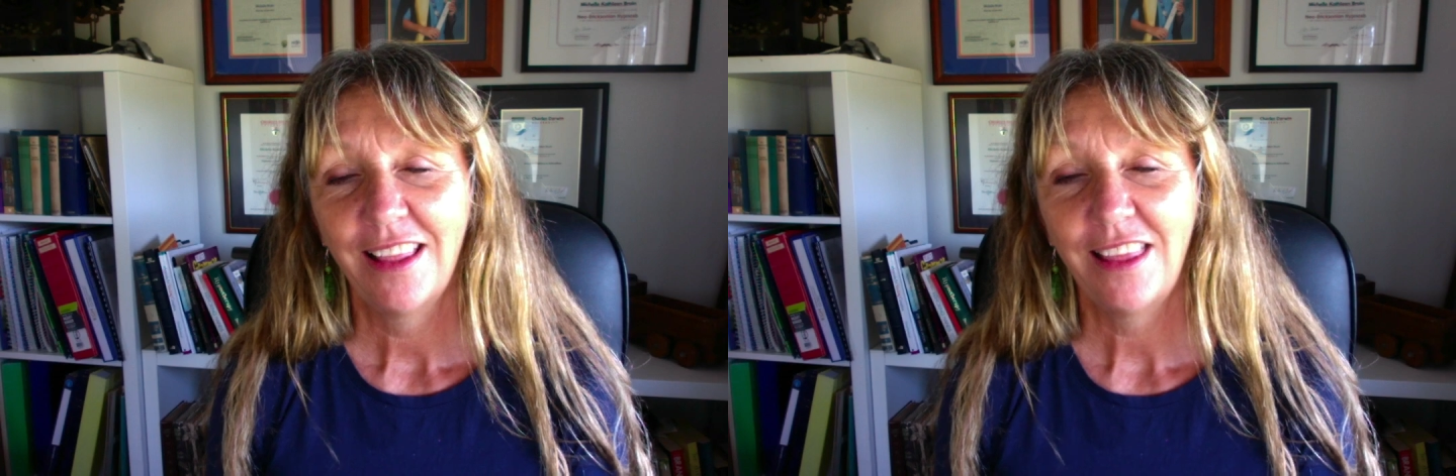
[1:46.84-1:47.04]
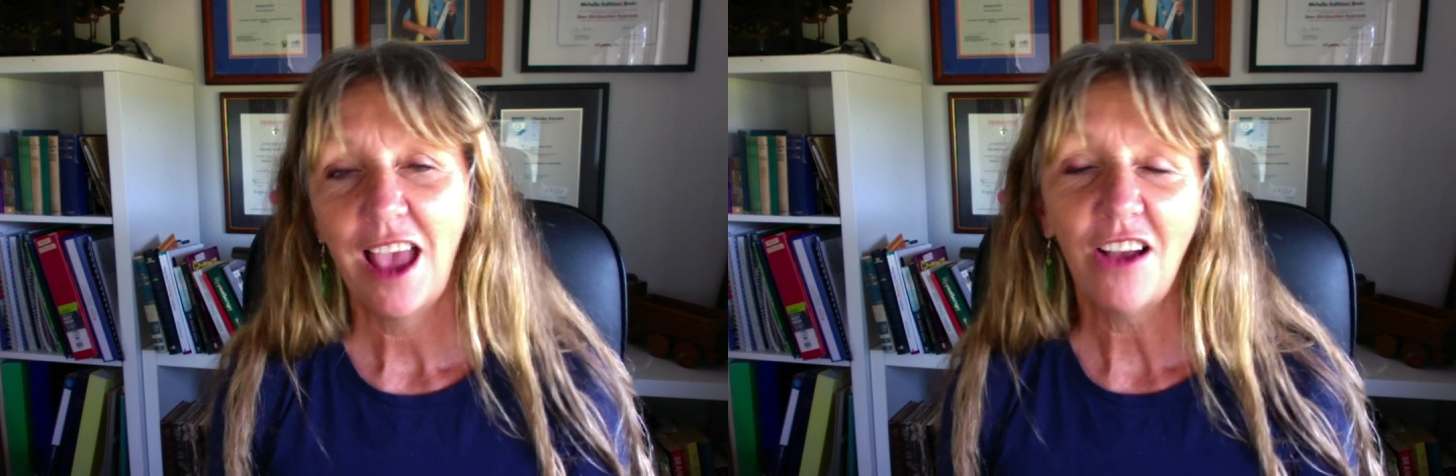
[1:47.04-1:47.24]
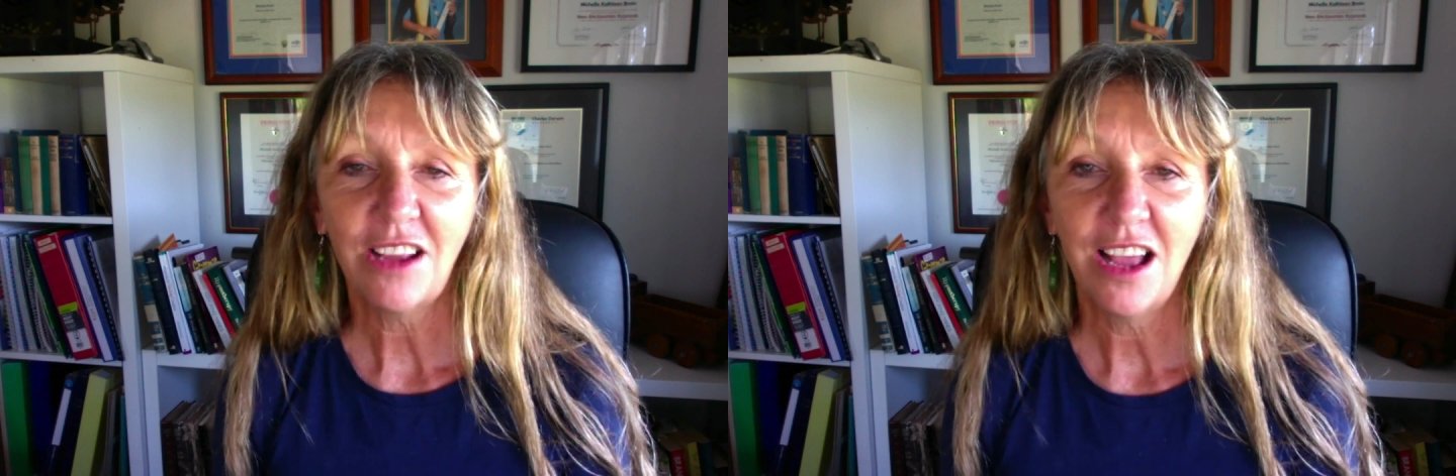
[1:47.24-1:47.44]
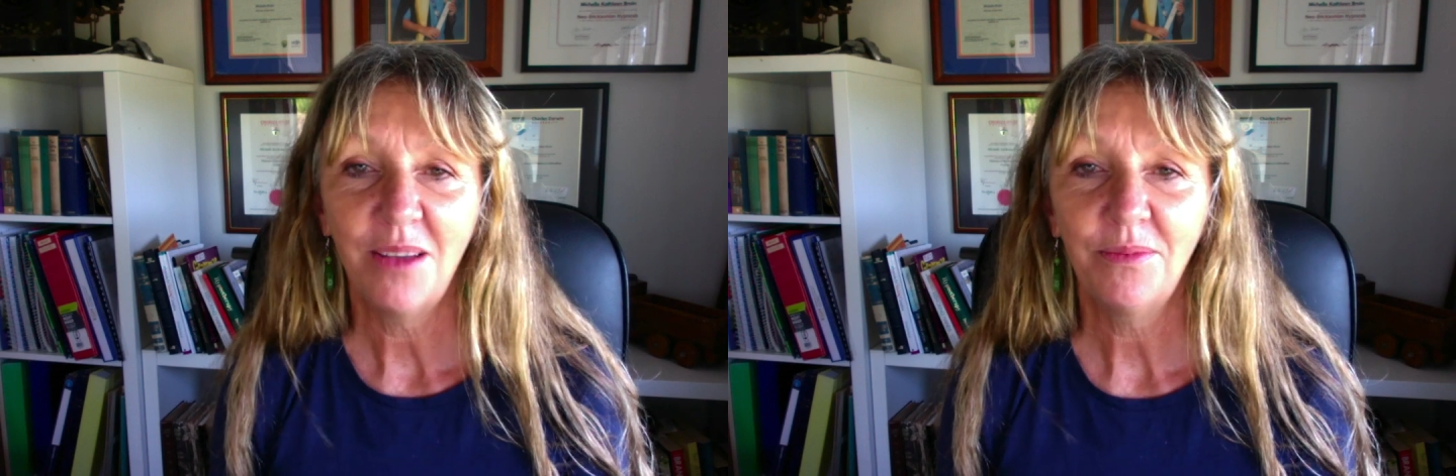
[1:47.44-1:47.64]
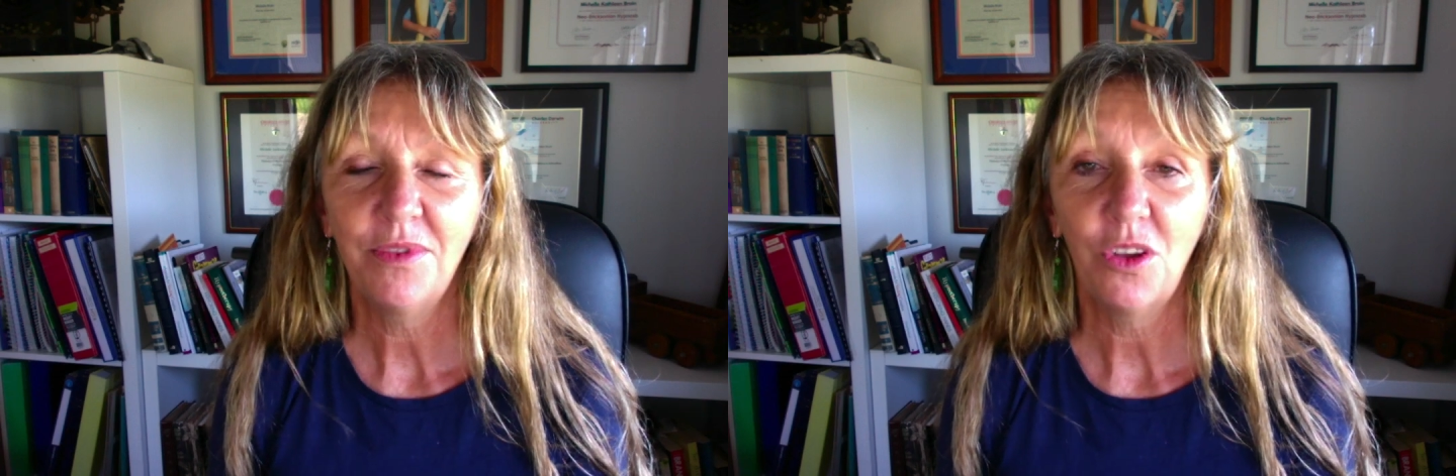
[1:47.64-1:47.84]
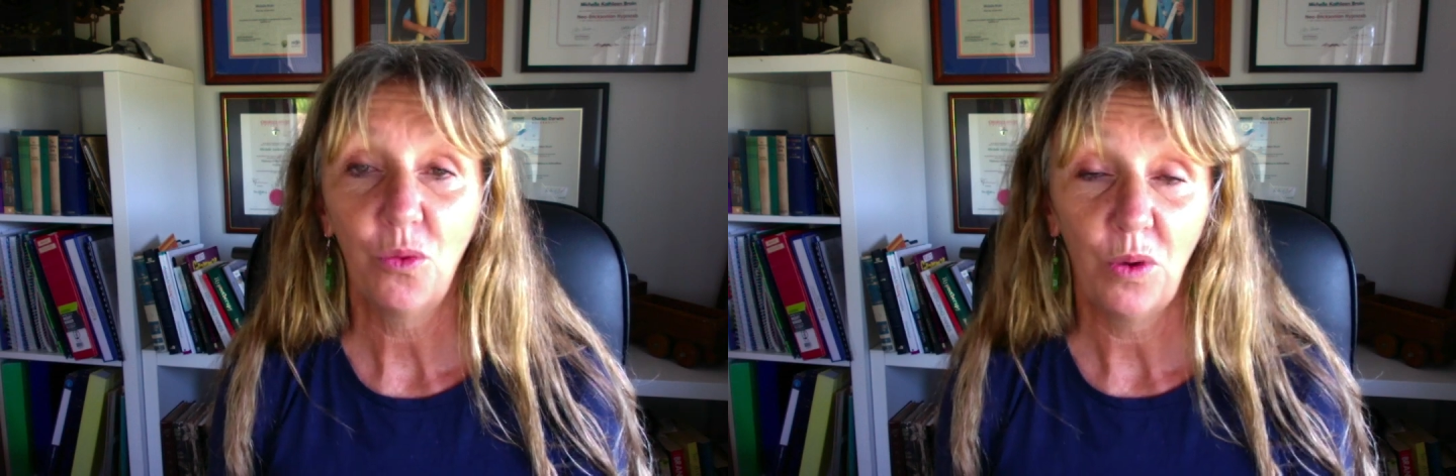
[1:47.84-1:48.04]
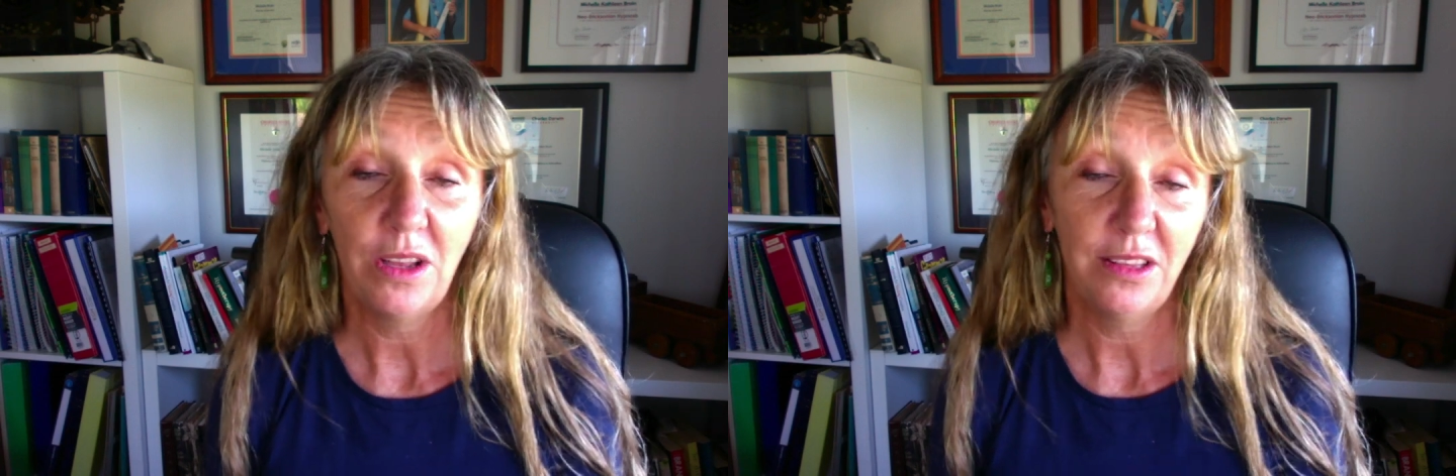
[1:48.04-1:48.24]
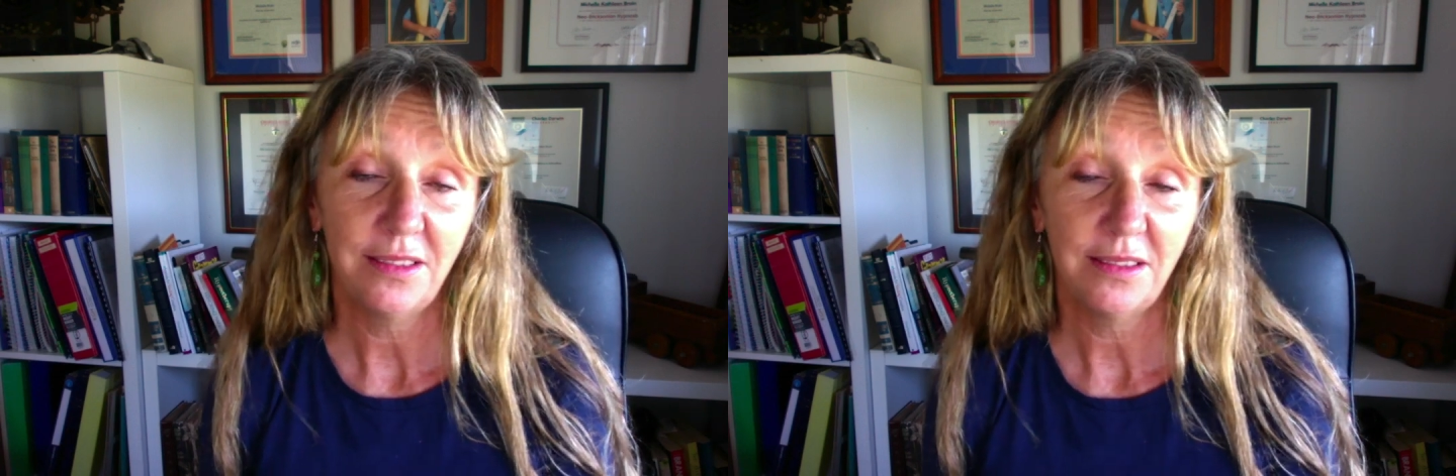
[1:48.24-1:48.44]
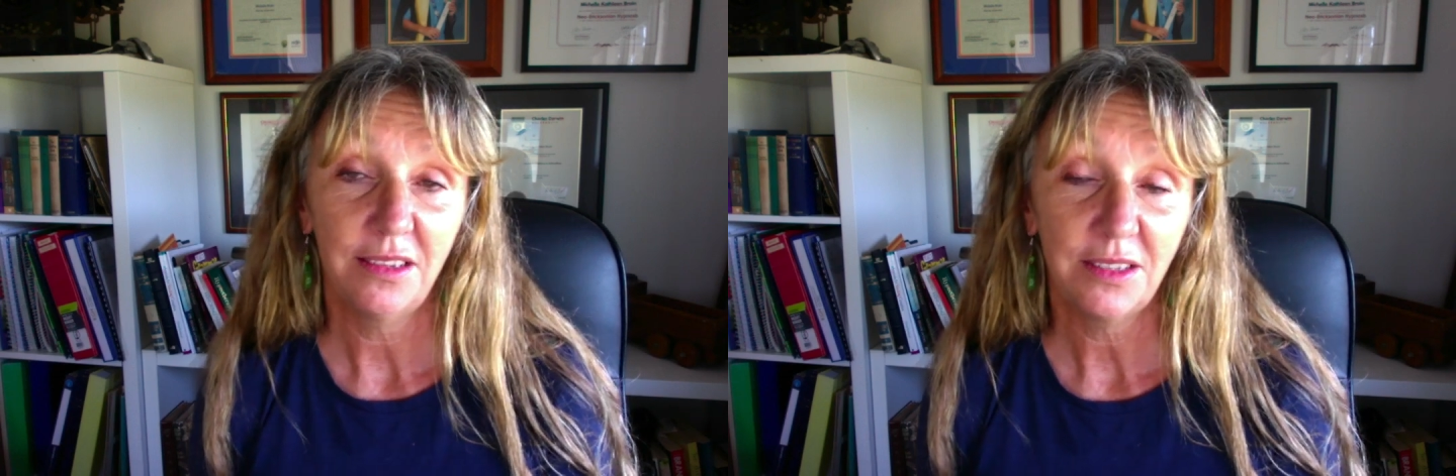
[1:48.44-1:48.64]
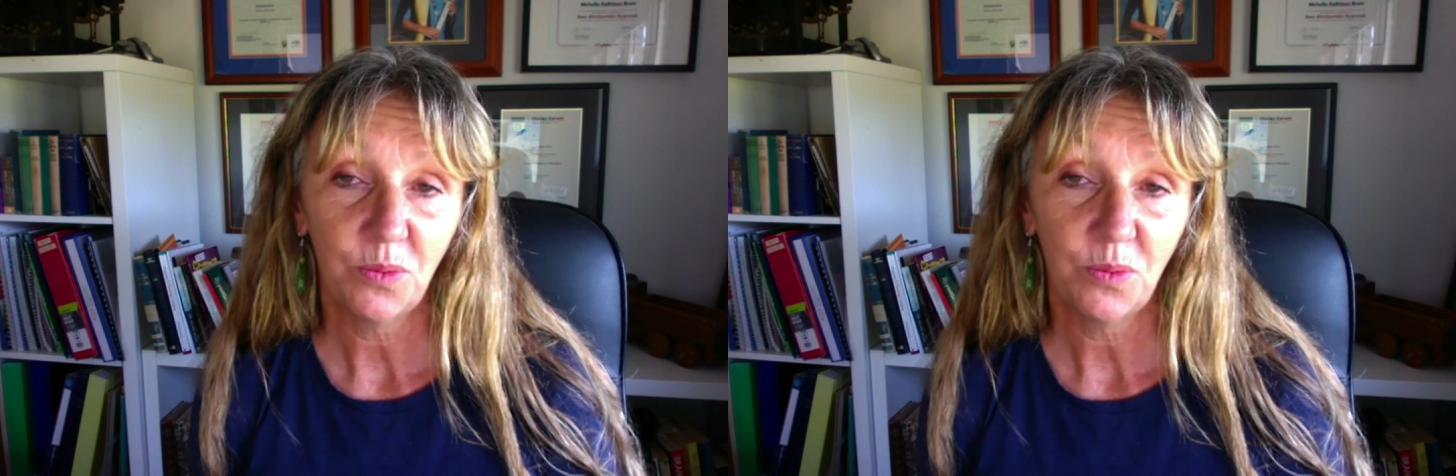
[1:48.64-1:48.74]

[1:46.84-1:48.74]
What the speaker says: The outcome that went, this